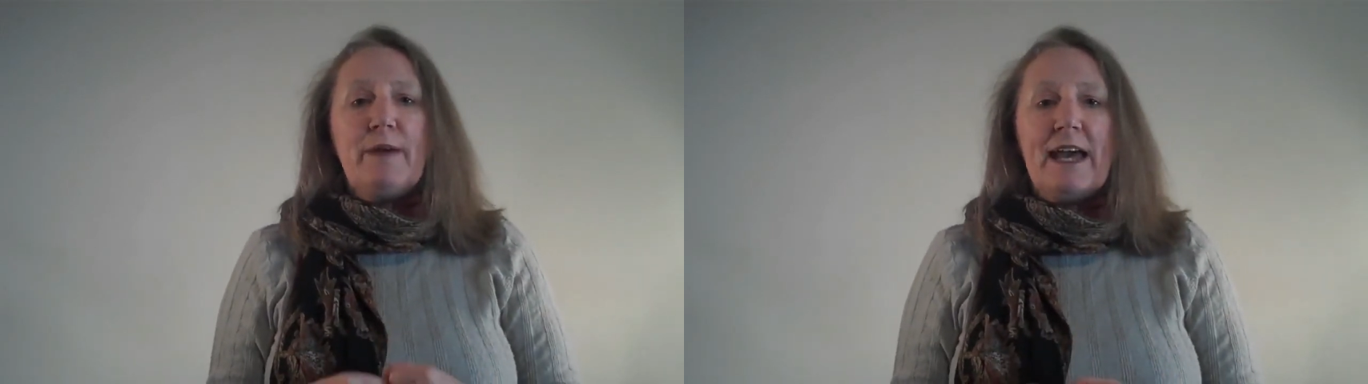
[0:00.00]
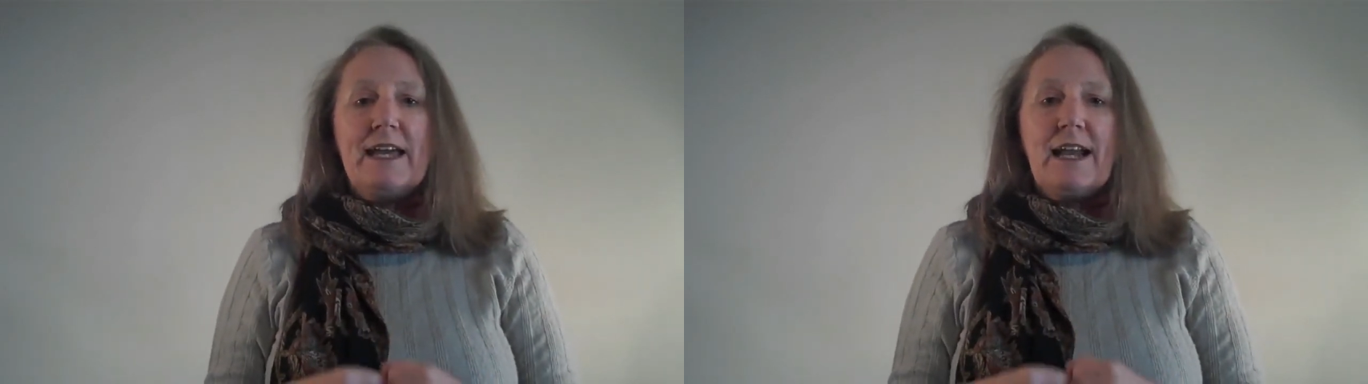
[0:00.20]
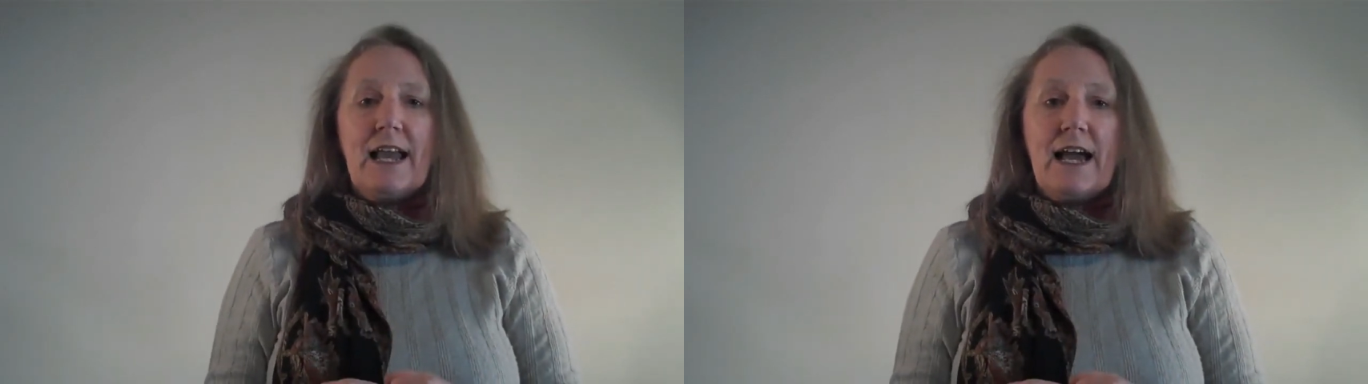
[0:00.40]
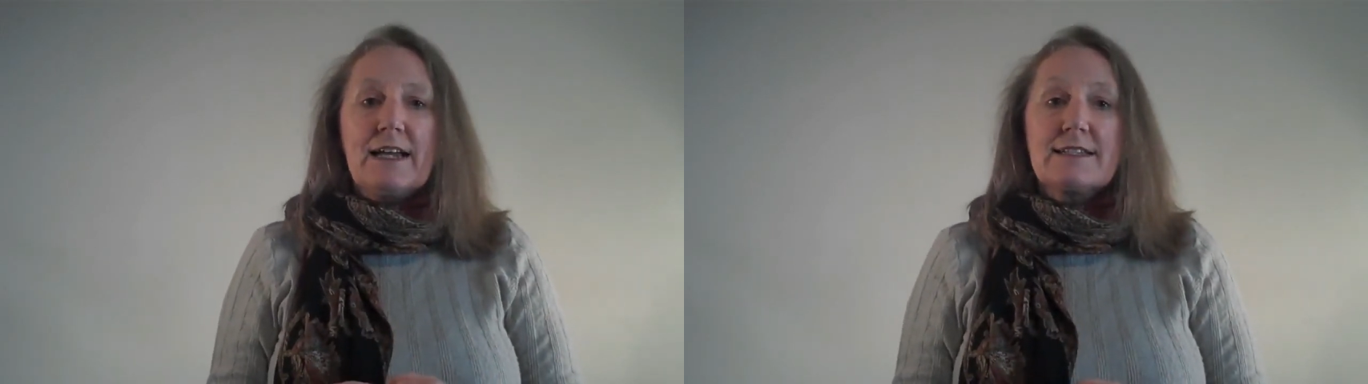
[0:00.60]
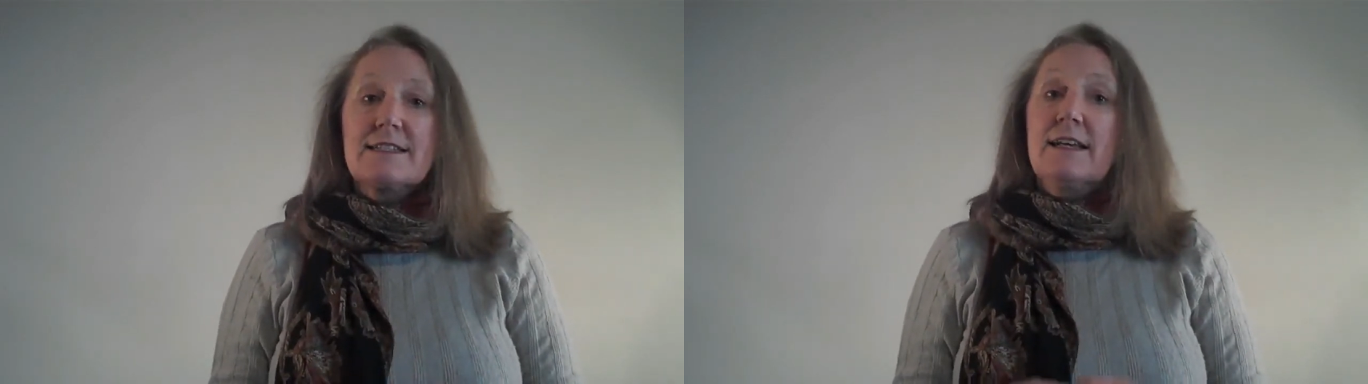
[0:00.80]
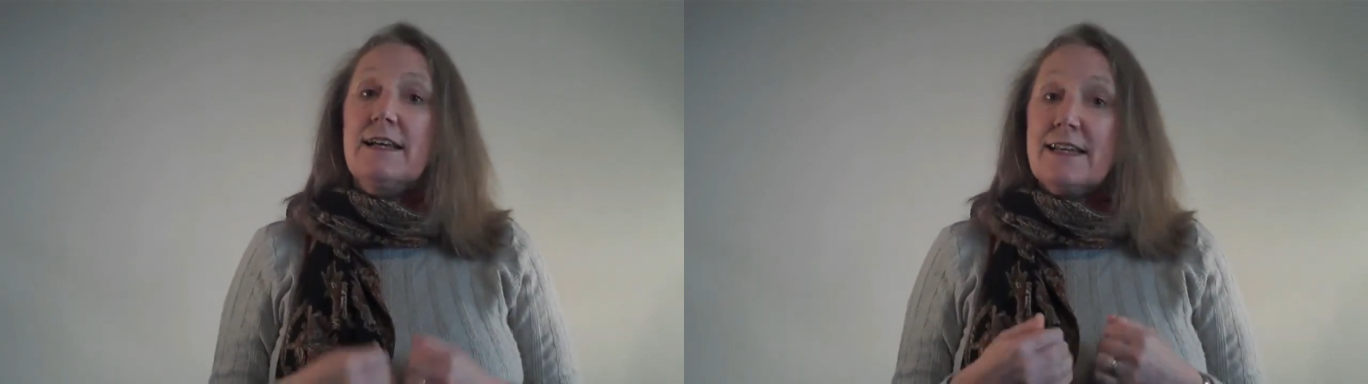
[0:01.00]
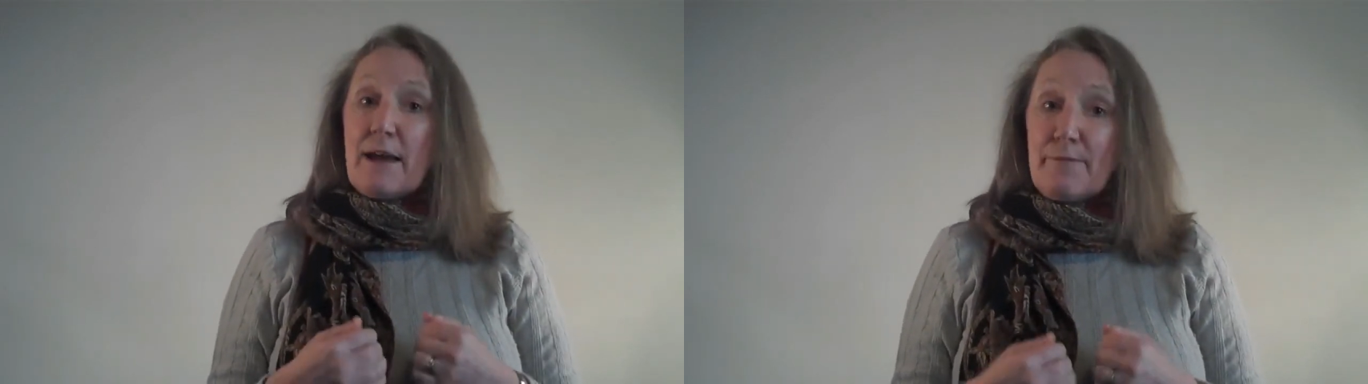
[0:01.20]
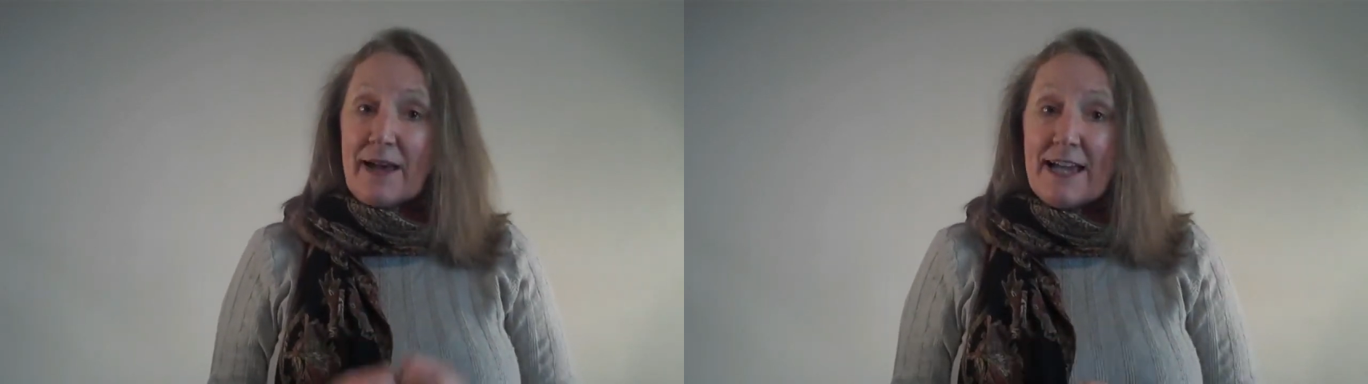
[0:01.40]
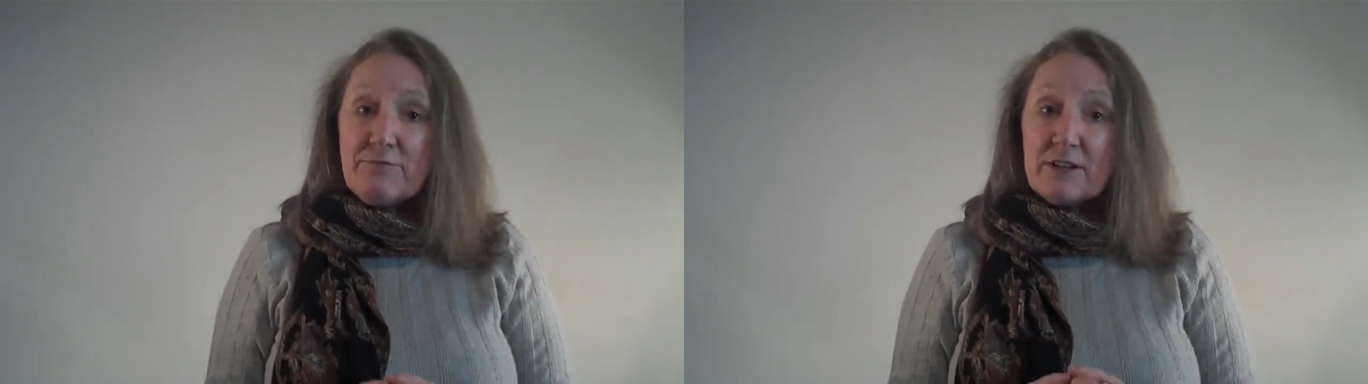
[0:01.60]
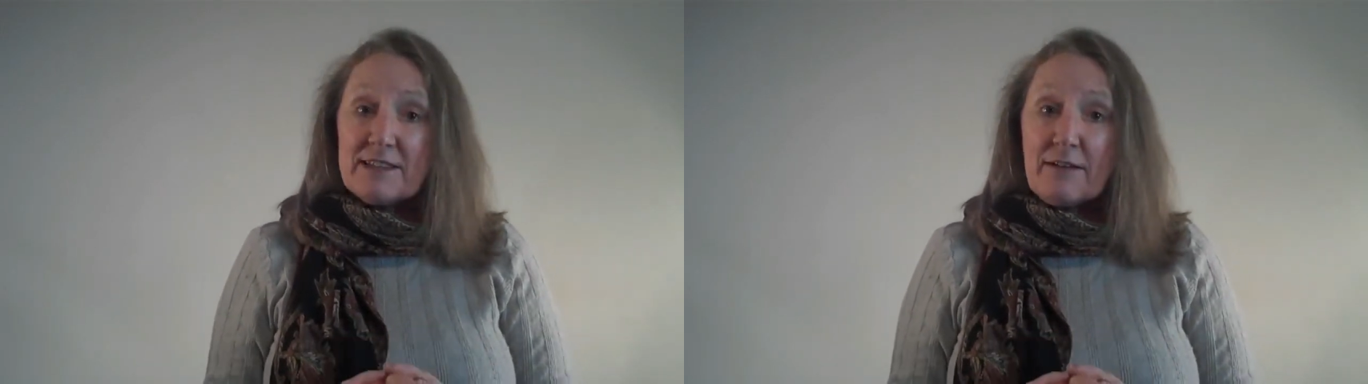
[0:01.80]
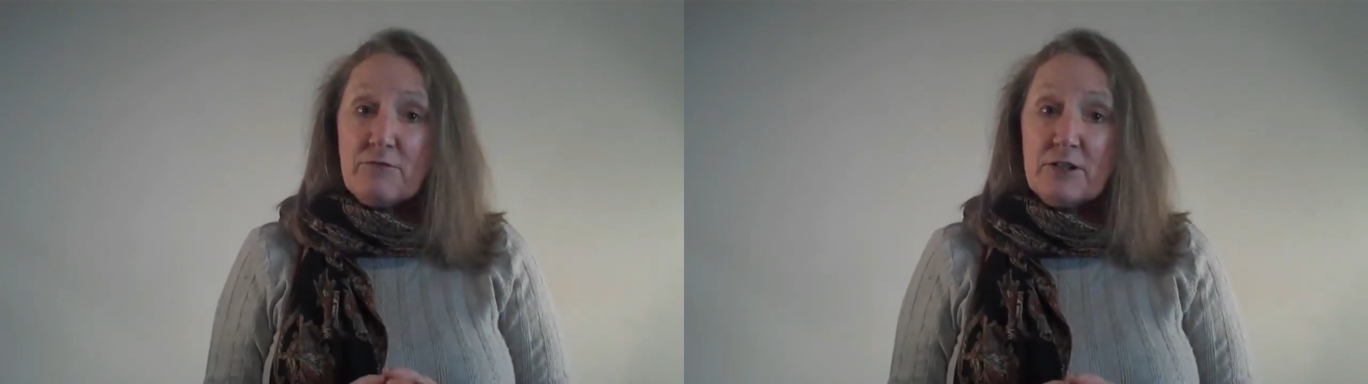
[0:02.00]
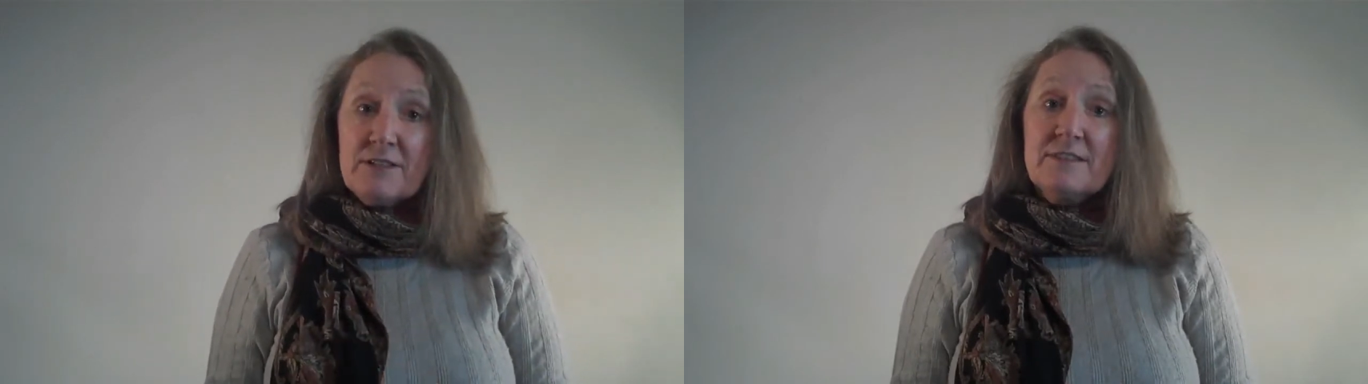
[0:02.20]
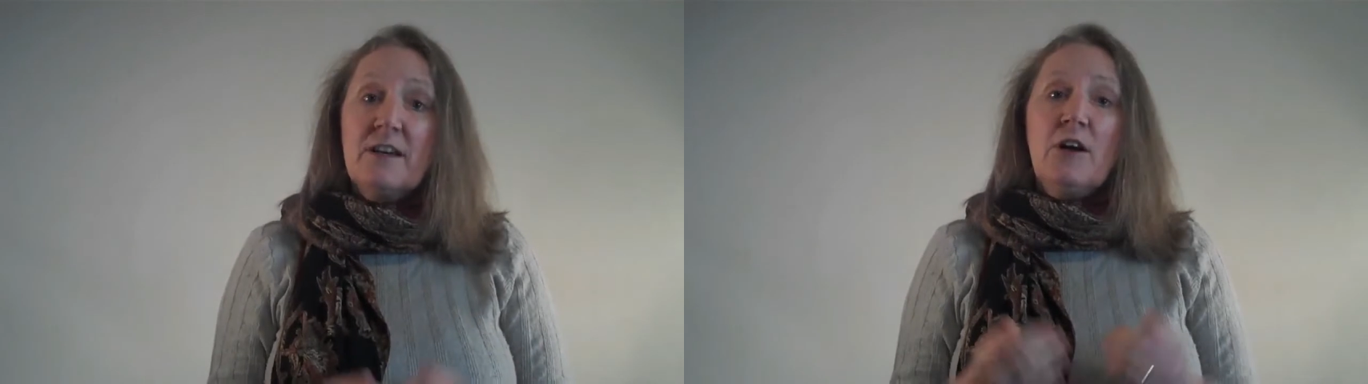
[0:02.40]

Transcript: paying clients, get paid what they're worth,